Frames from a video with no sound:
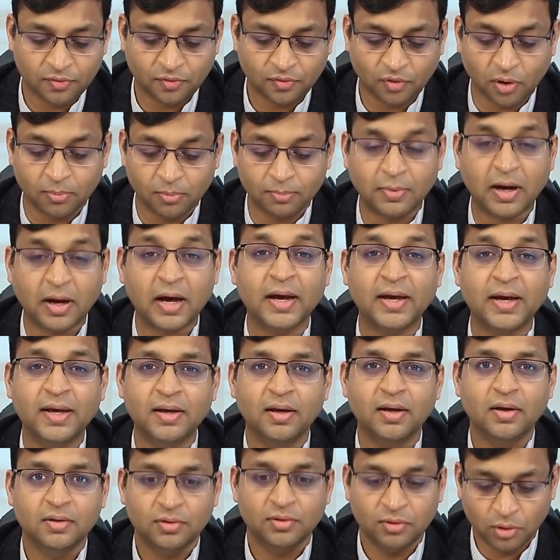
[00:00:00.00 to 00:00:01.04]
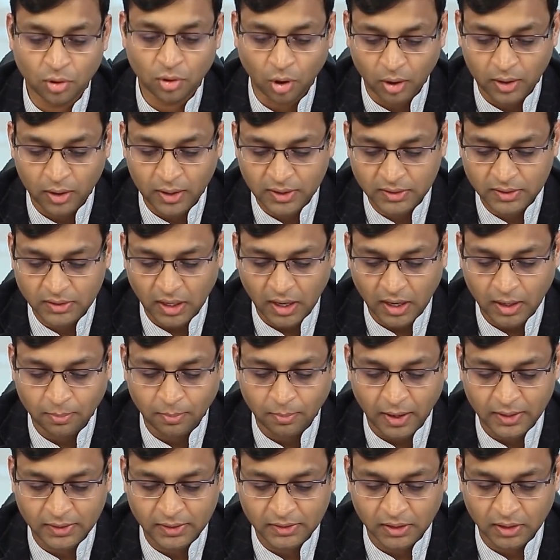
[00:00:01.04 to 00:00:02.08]
from my knowledge and
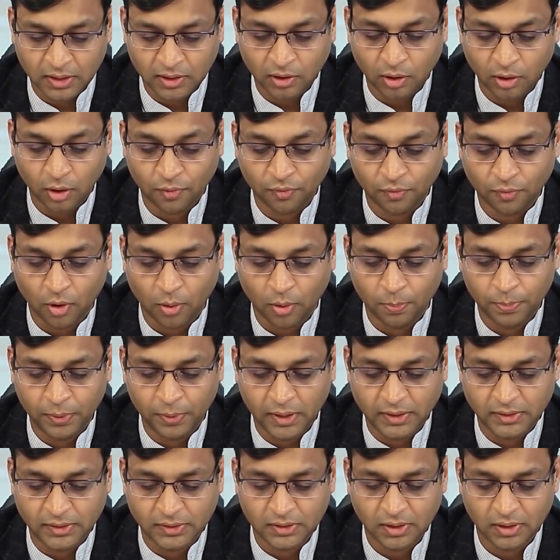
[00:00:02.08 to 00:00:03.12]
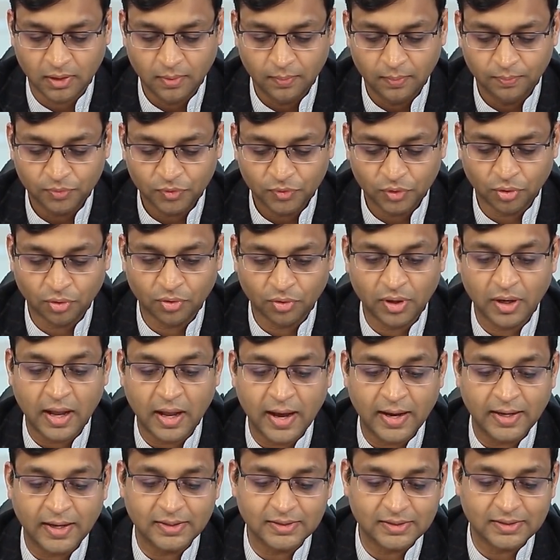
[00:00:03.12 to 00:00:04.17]
my circle of competence. So
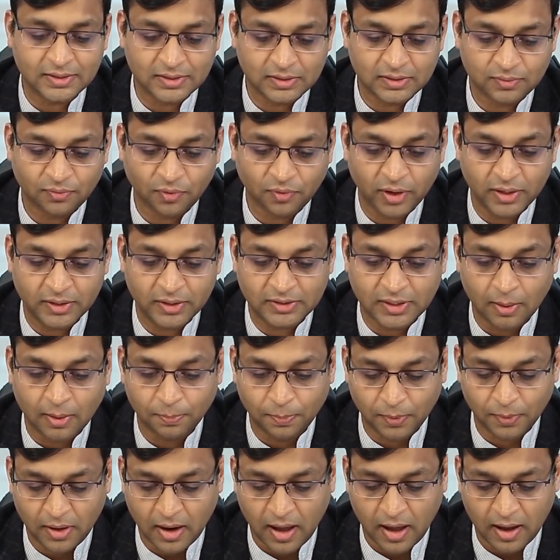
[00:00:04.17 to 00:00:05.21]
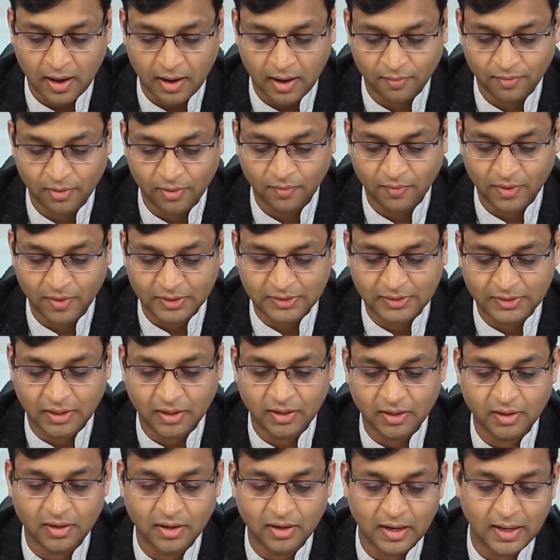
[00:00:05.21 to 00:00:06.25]
Reliance, for example, I have
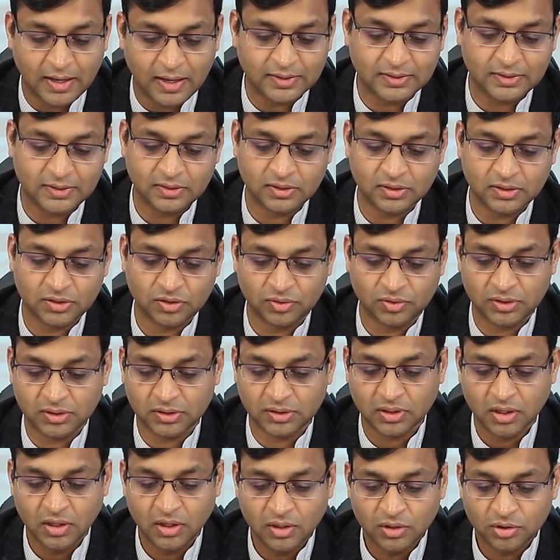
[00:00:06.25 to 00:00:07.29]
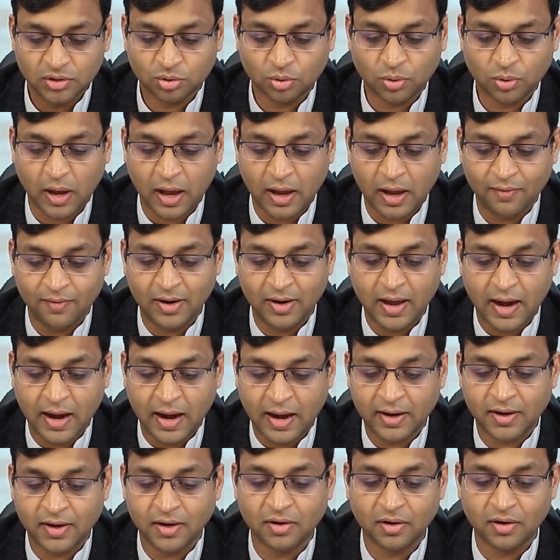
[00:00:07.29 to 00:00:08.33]
invested in Reliance Industries, so I will
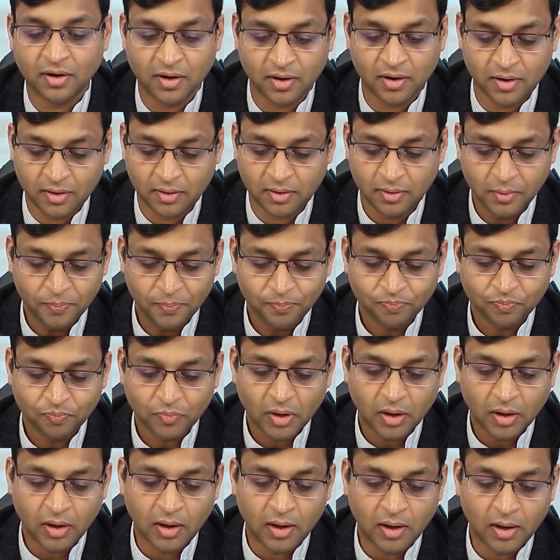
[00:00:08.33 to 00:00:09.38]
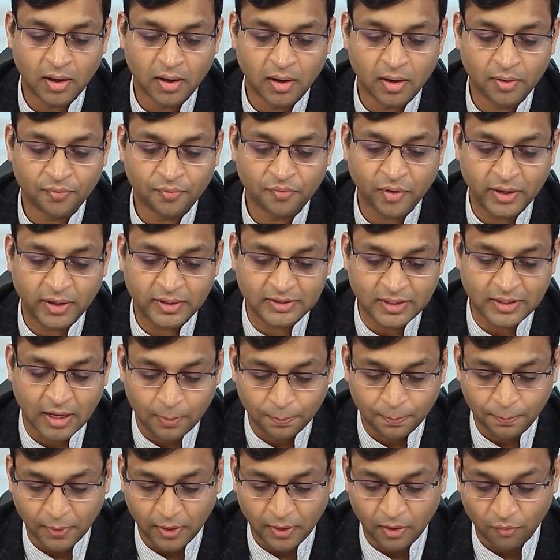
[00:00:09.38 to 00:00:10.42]
add it here. For
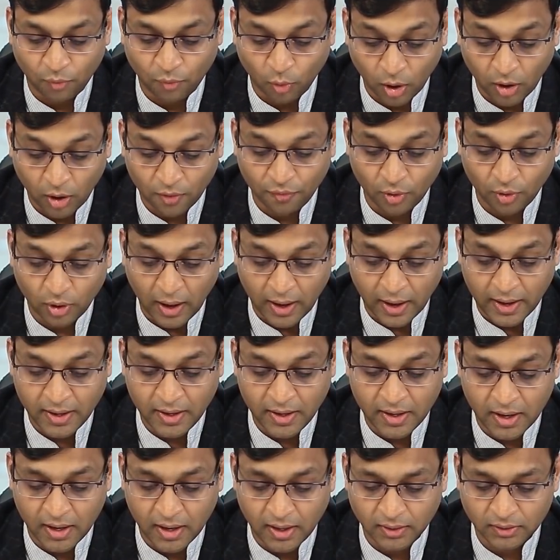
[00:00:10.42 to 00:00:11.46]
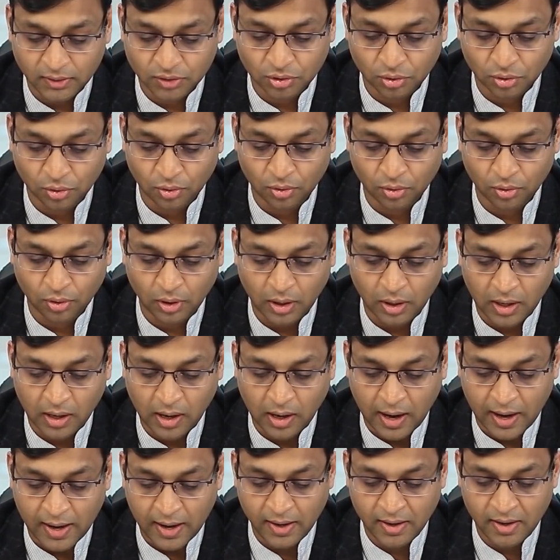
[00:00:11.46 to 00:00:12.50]
example, Vodafone Idea. So
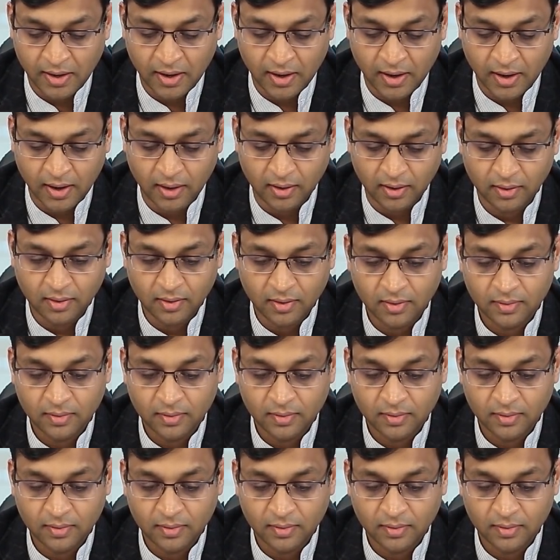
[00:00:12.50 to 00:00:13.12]
Idea.